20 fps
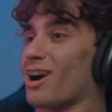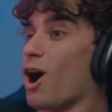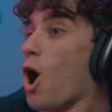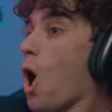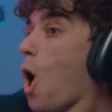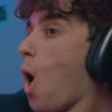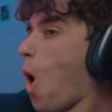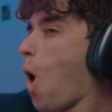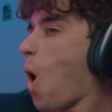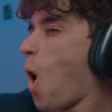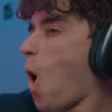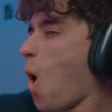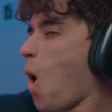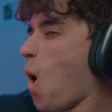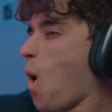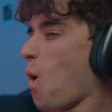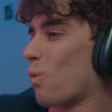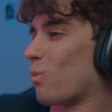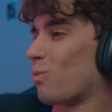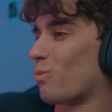Oh!
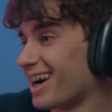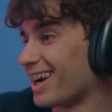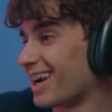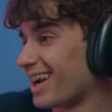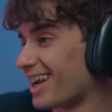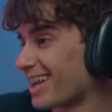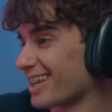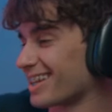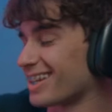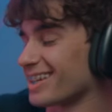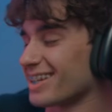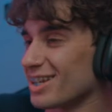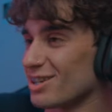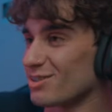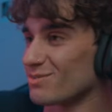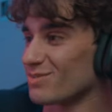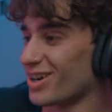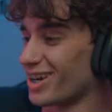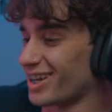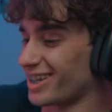Never
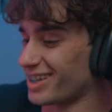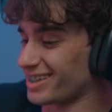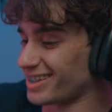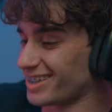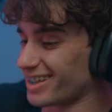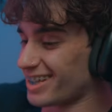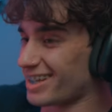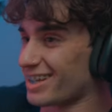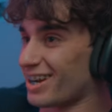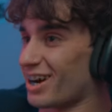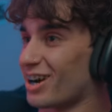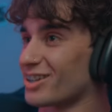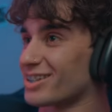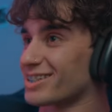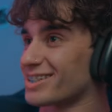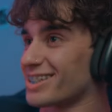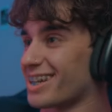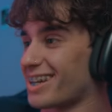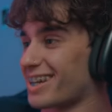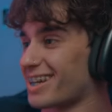mind. It got his
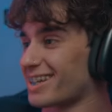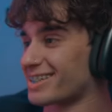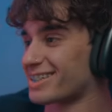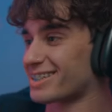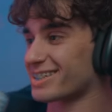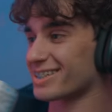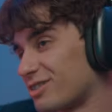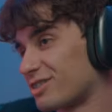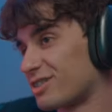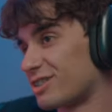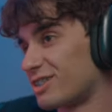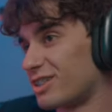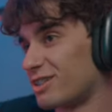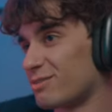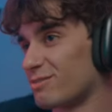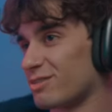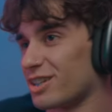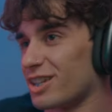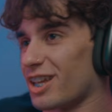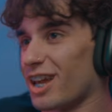ass. But
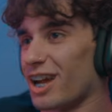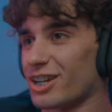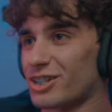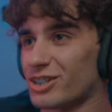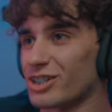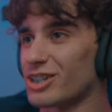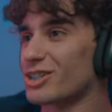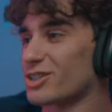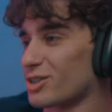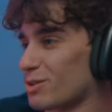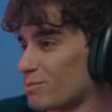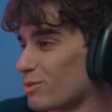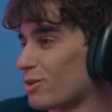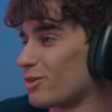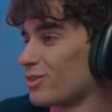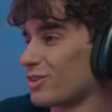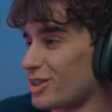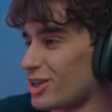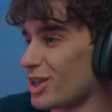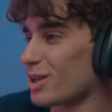he actually slipped on my
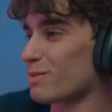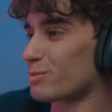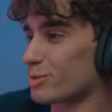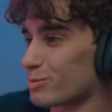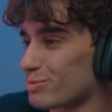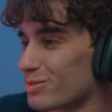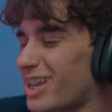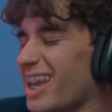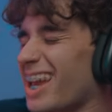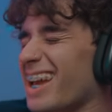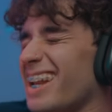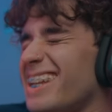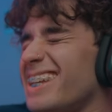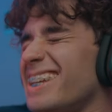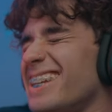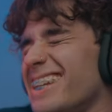damn spaghetti.